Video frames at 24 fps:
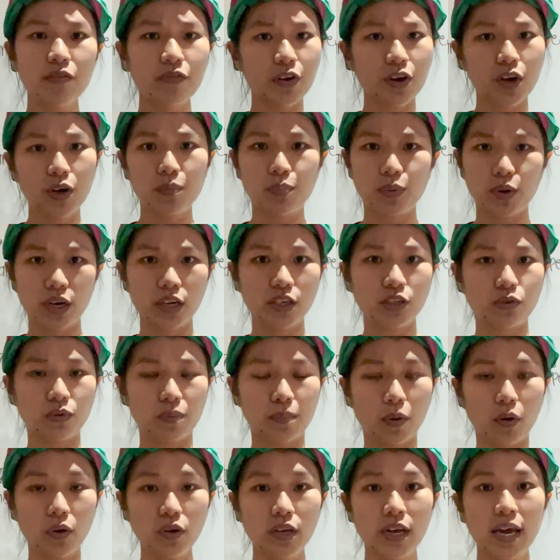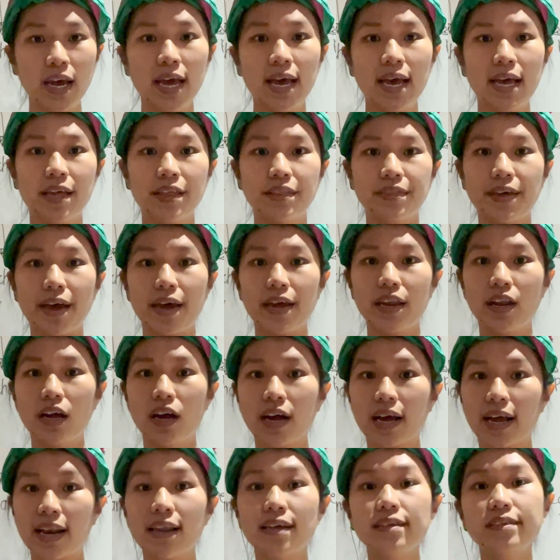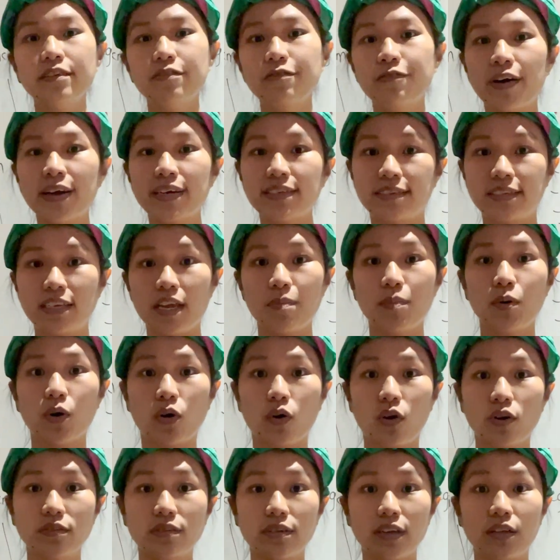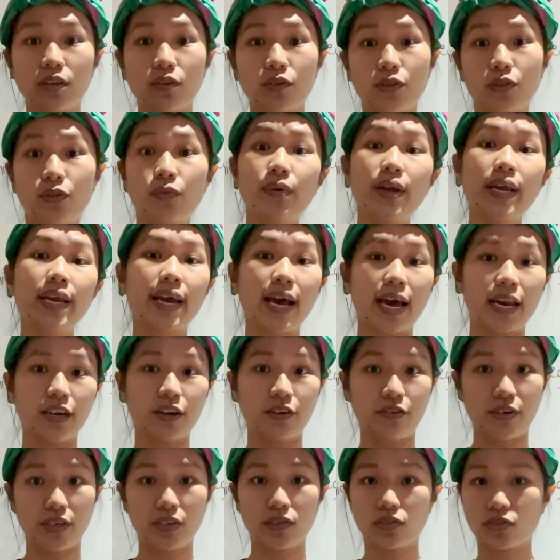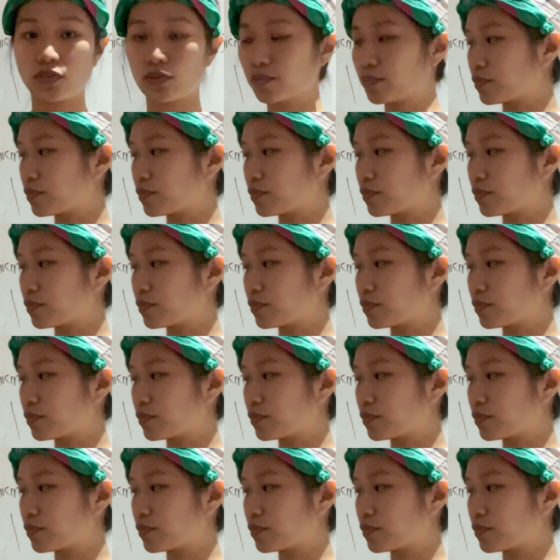very brilliant report that classified stablecoins into three categories,